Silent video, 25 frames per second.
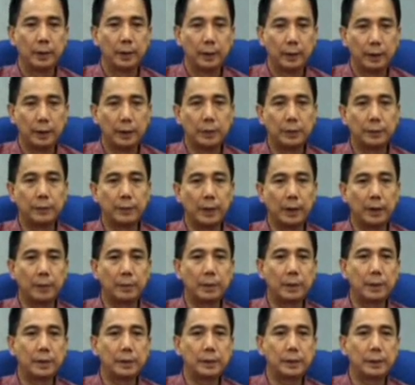These
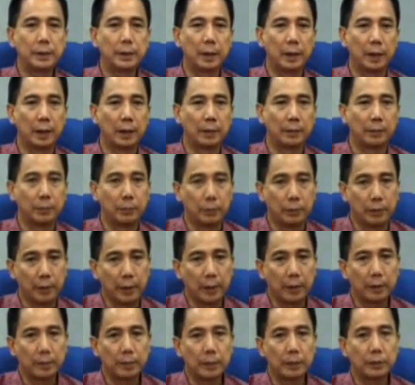farmers are
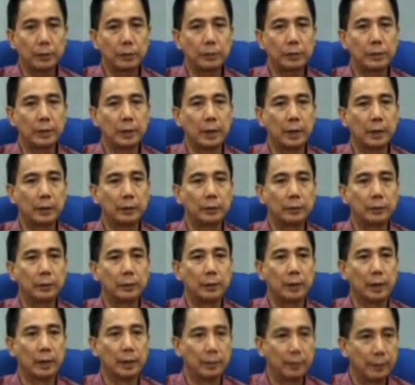vulnerable to drought
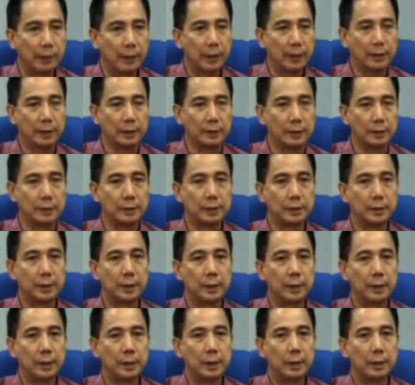and floods.
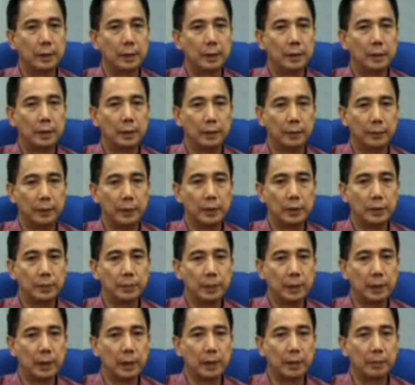If this
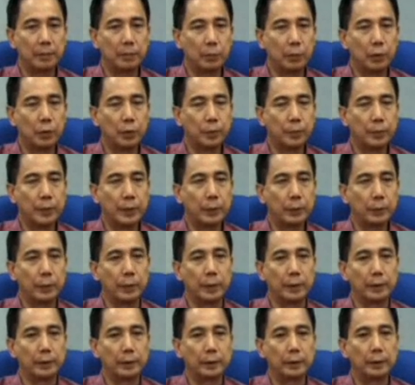becomes more
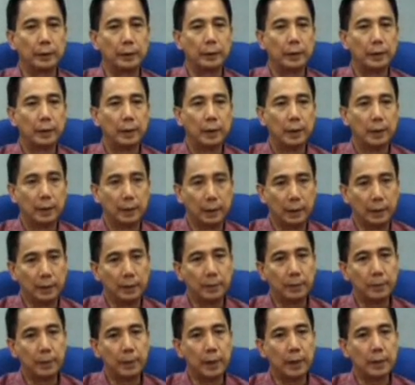frequent, the
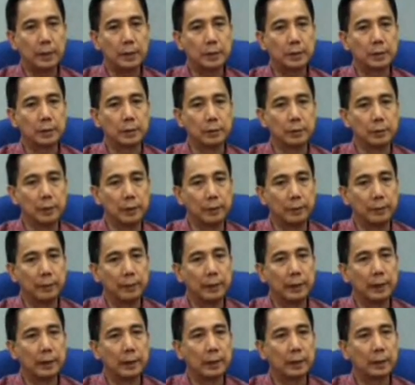impacts could
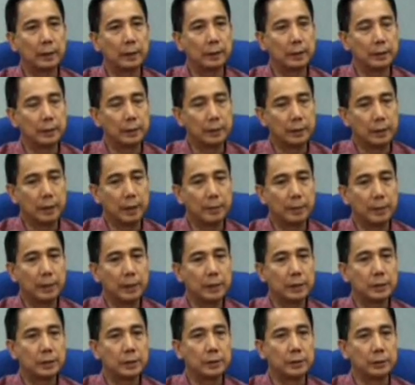inflict
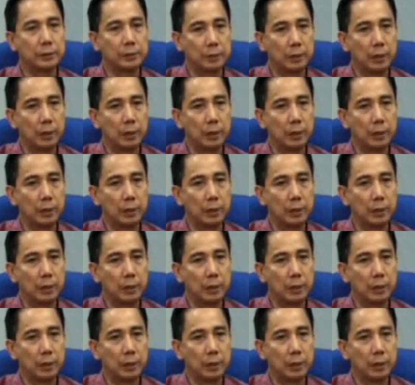damage to